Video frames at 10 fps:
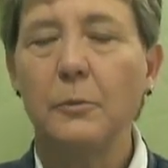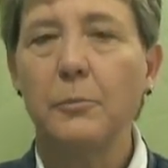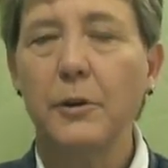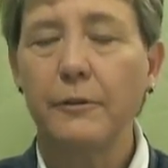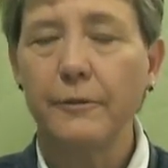
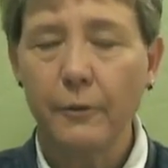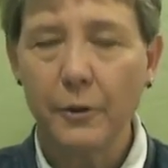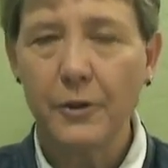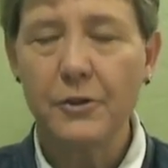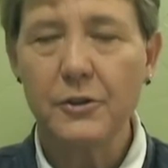
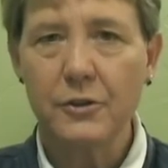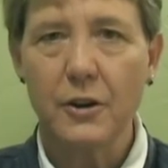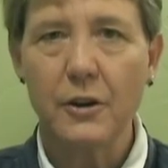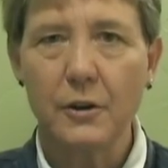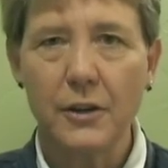before you
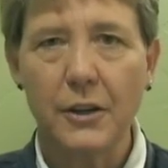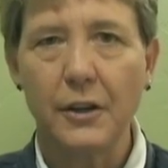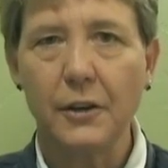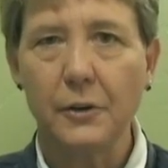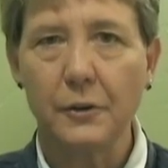start
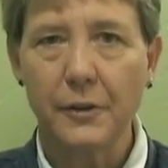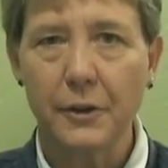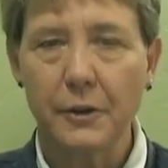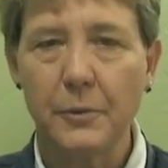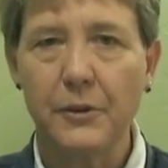any of your
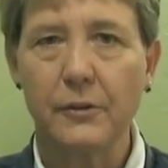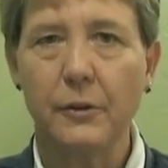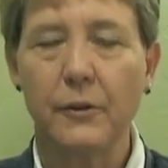therapies so